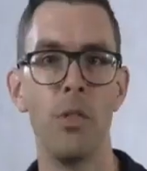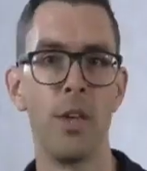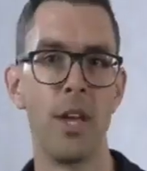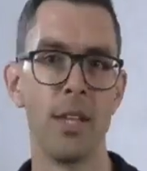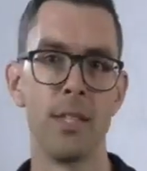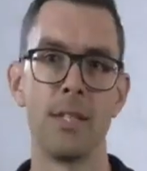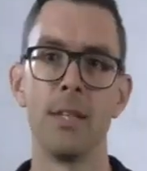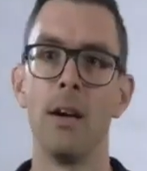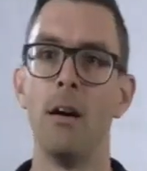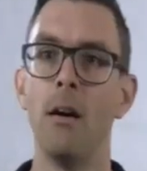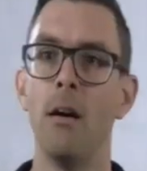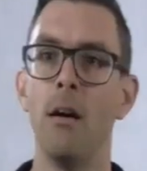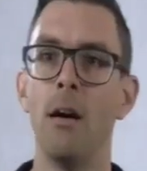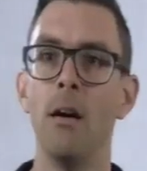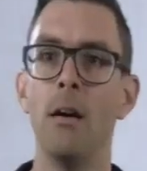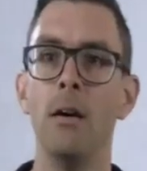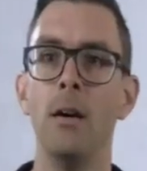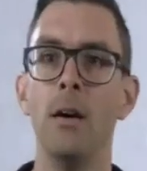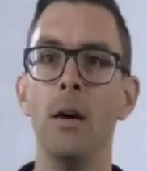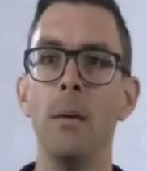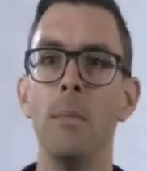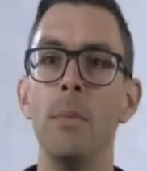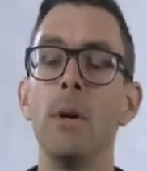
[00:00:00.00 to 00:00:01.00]
or the guitar
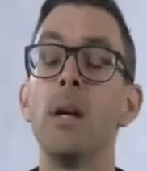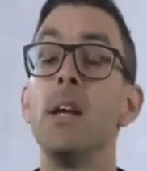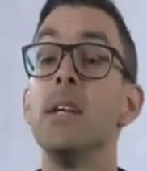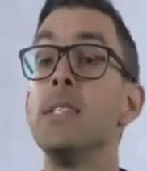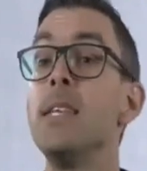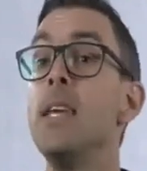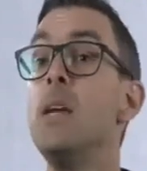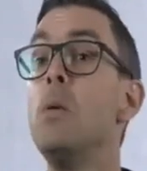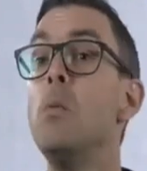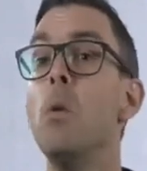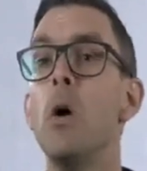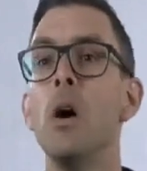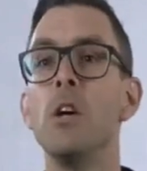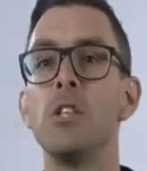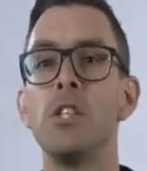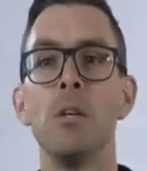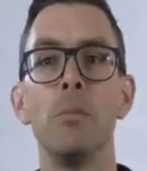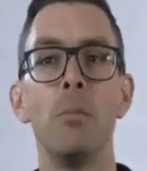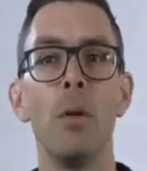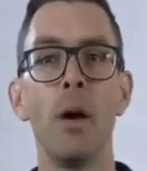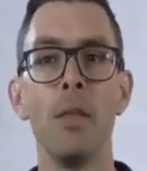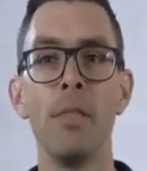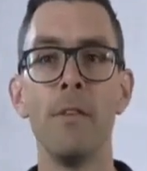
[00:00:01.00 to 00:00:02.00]
because he
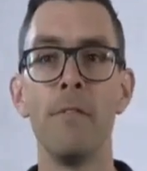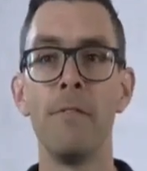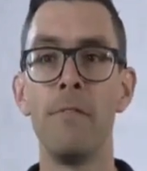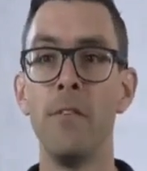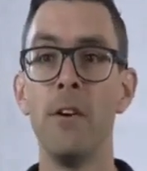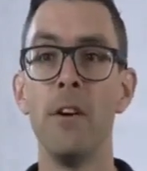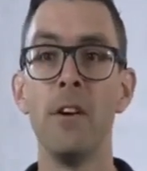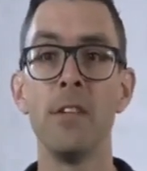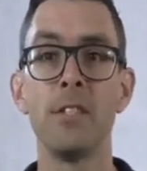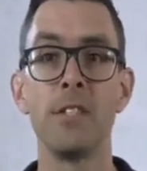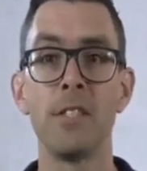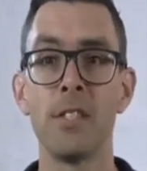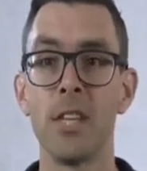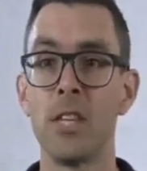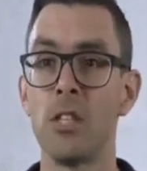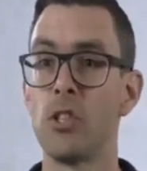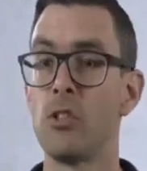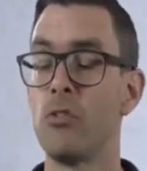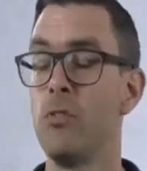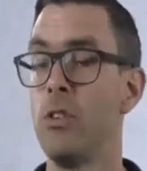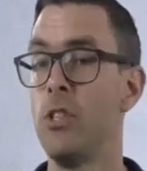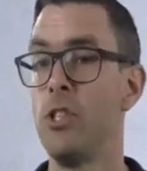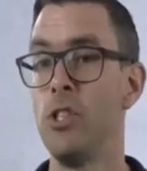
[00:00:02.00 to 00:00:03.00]
worshipped like the first
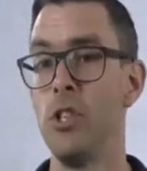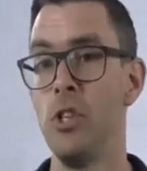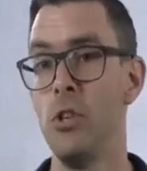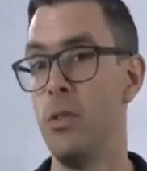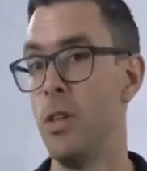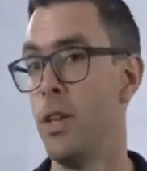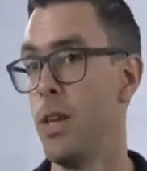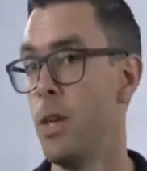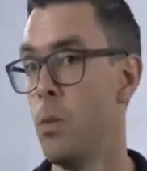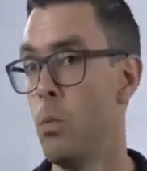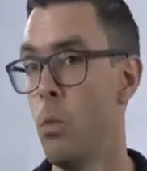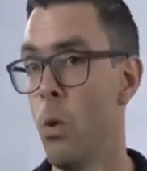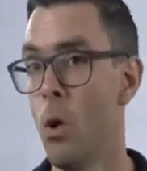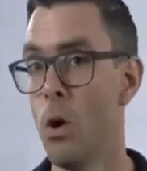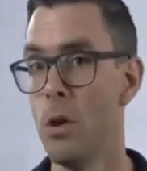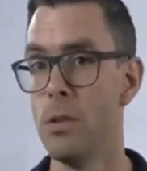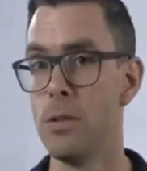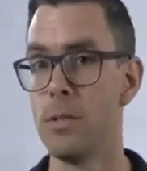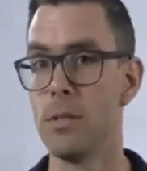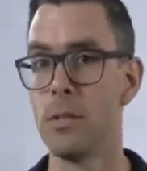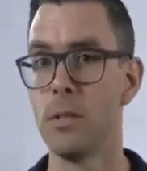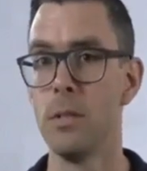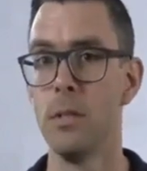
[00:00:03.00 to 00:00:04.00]
century Jew that he
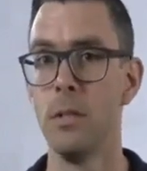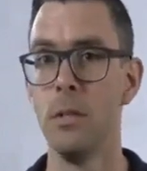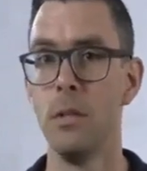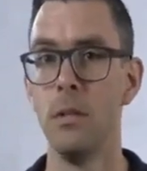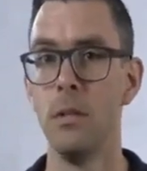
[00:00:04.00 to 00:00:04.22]
was.